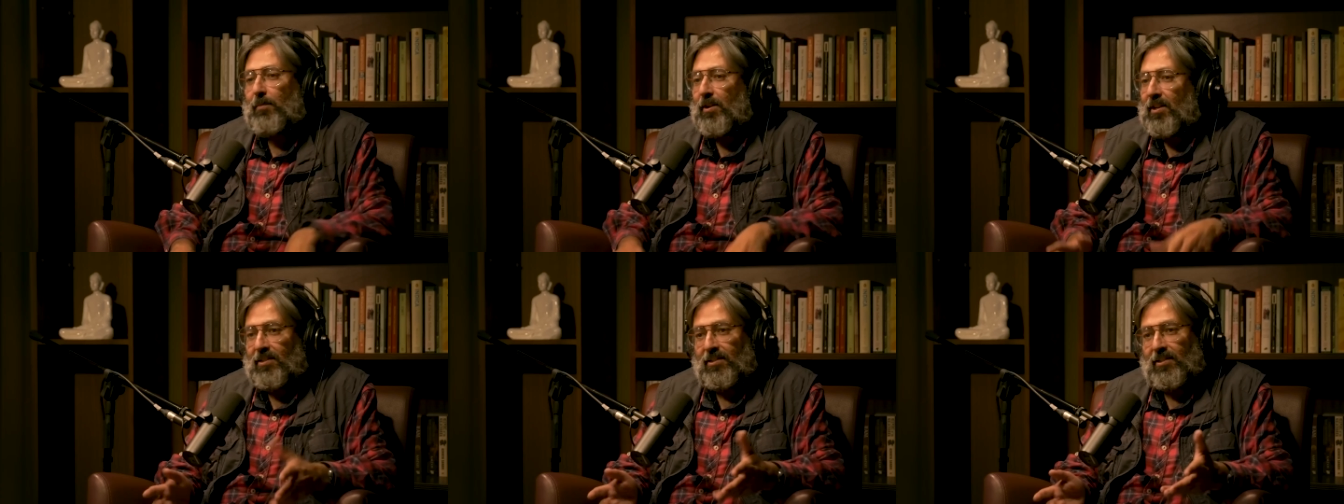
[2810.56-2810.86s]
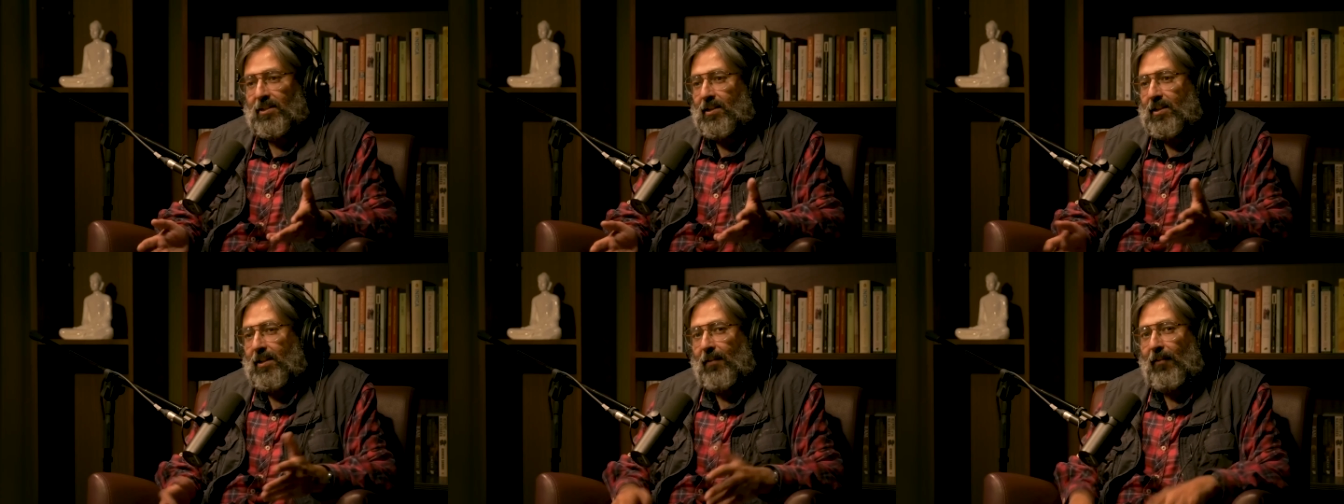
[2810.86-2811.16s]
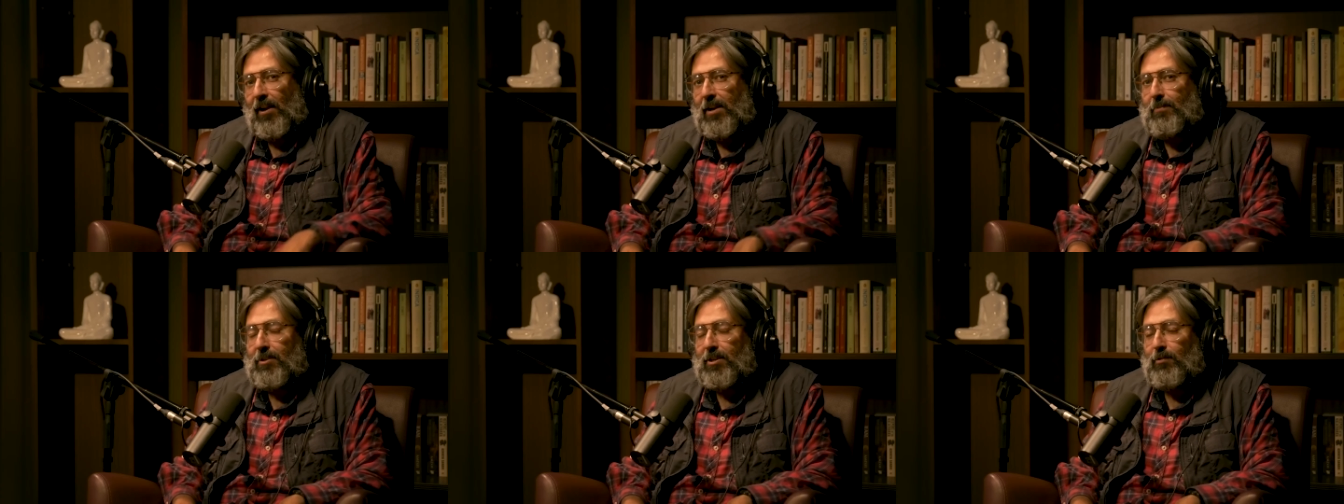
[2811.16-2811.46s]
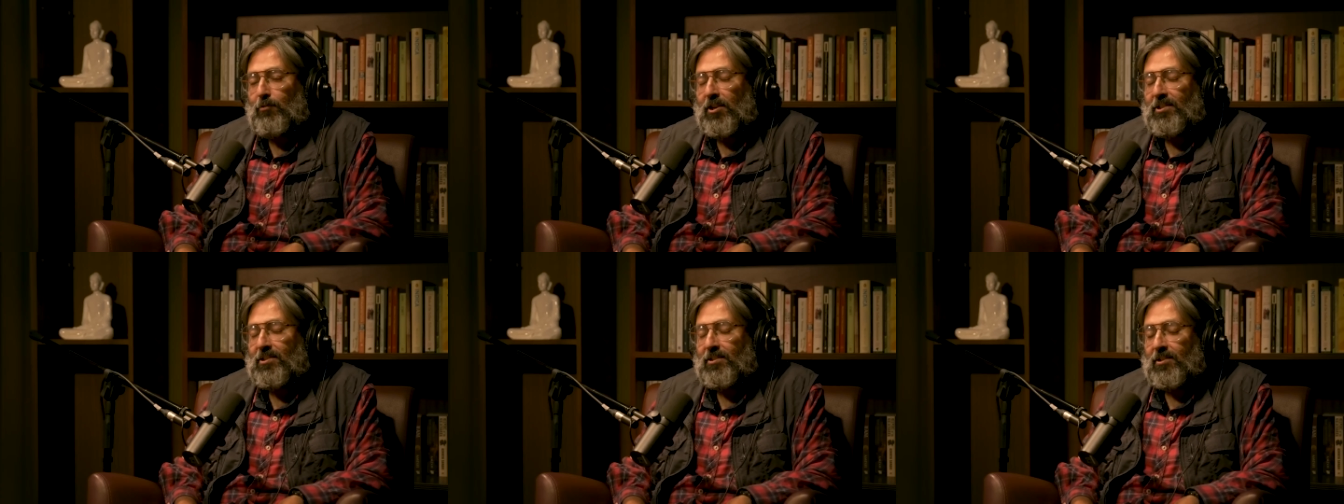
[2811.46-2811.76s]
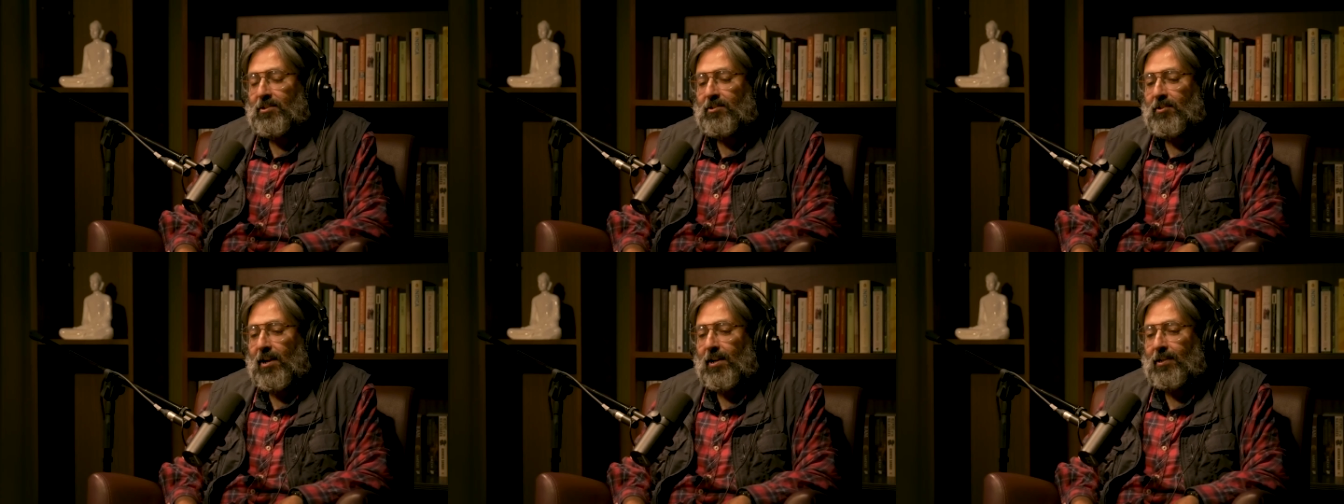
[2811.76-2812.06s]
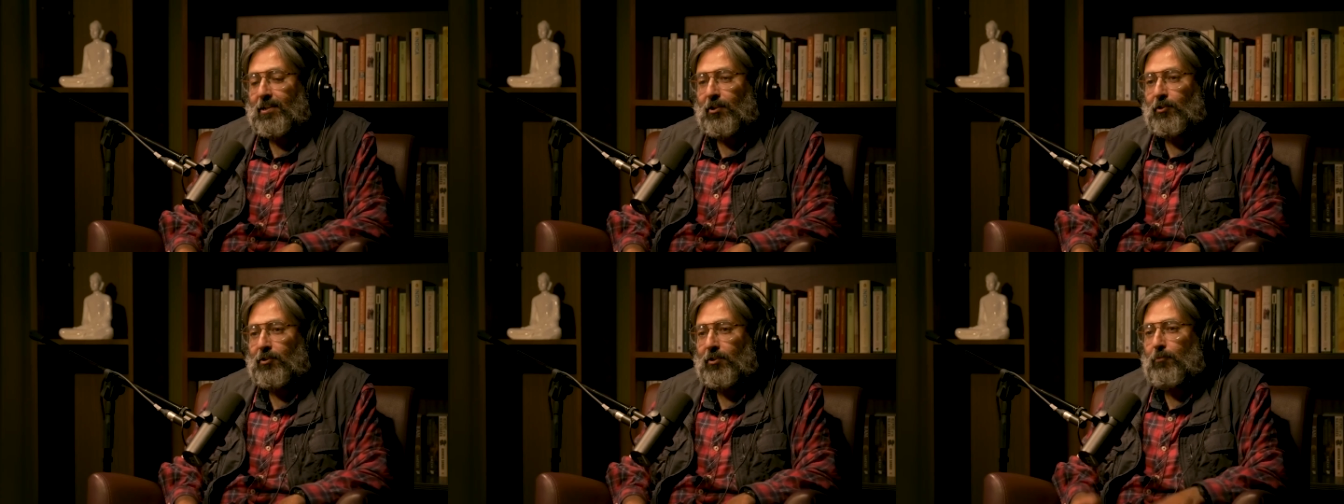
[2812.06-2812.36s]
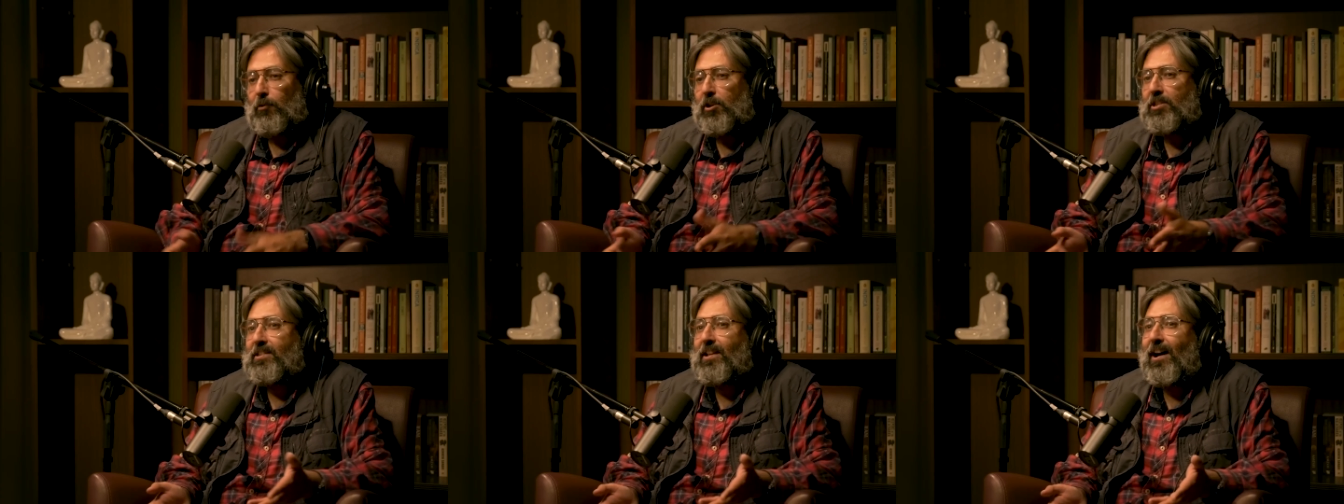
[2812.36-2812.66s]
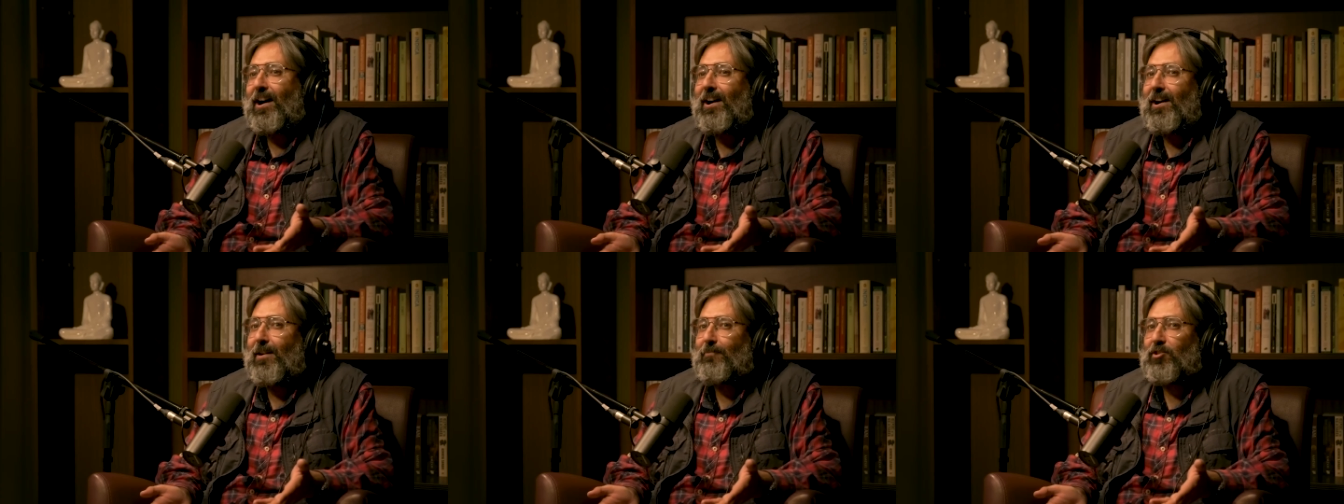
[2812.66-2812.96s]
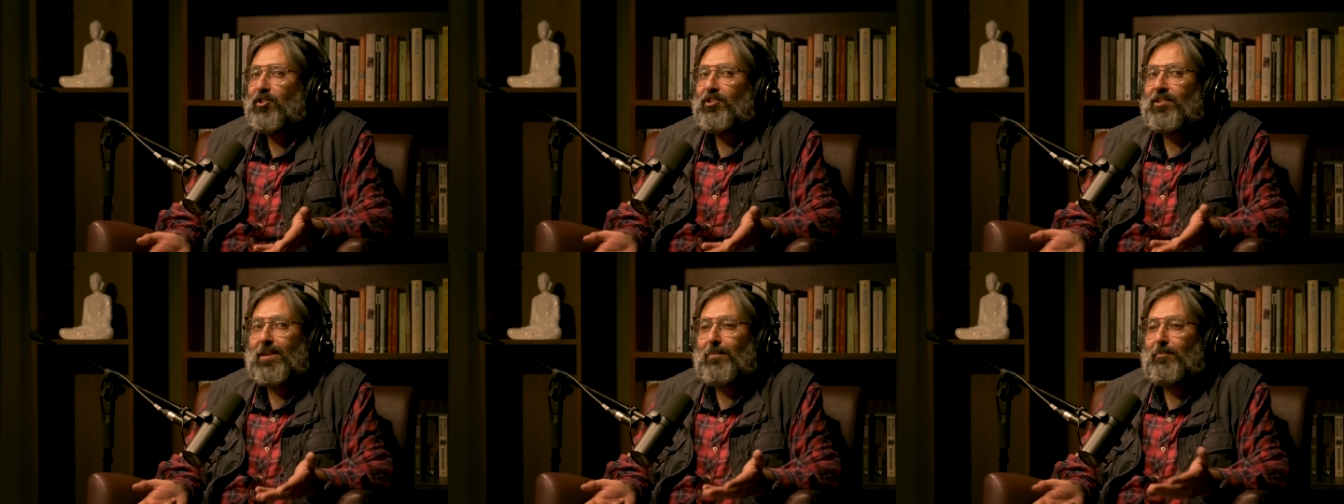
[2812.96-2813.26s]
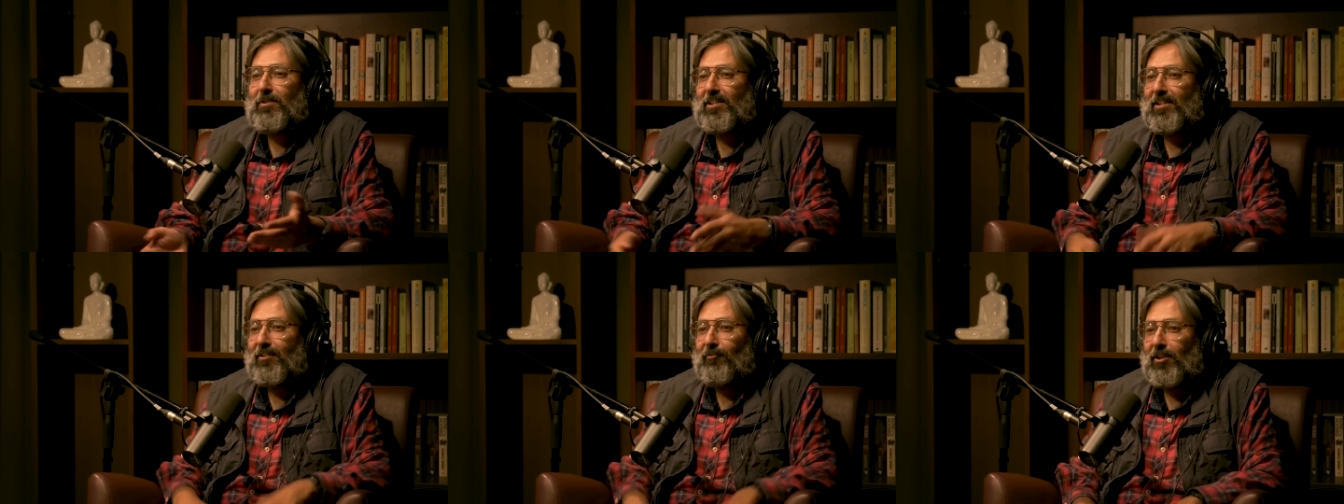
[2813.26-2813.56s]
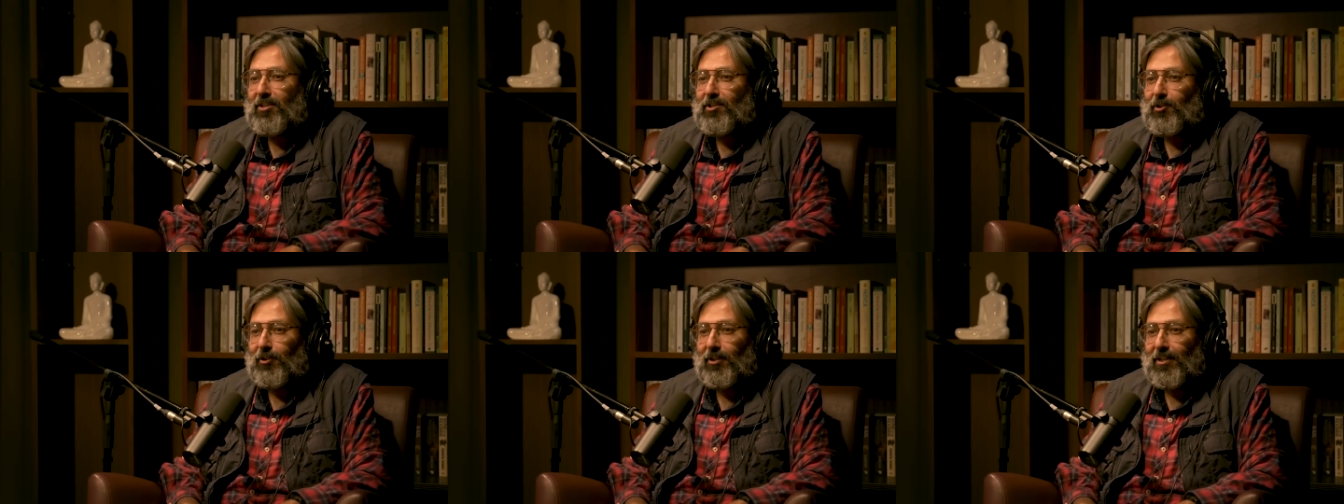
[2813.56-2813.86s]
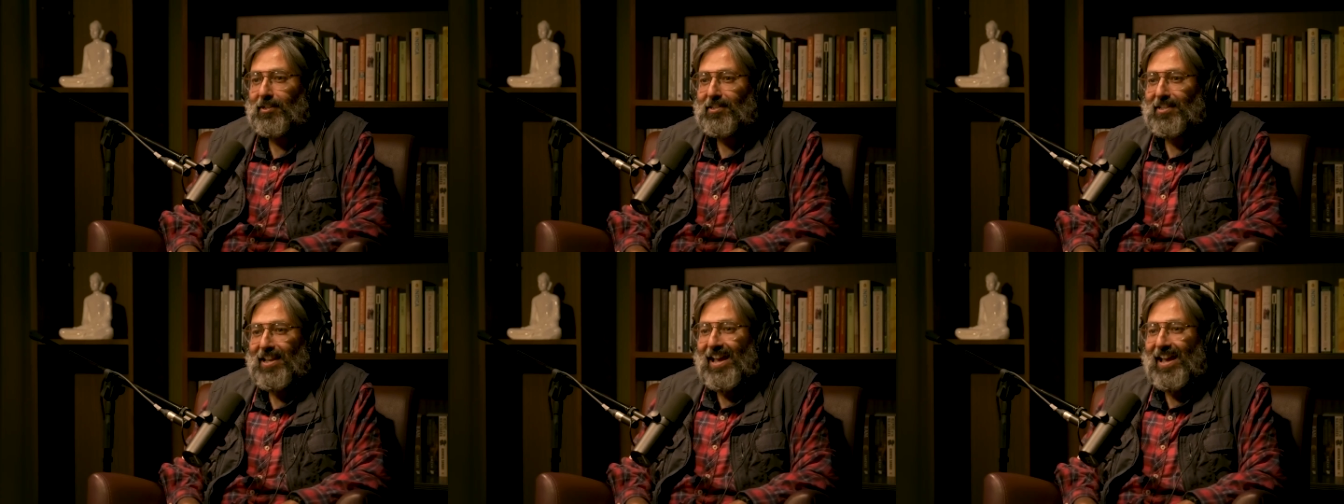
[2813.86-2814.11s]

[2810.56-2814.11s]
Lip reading: But if anybody wants to try it out, what's the harm? Just keep eating rasgullas.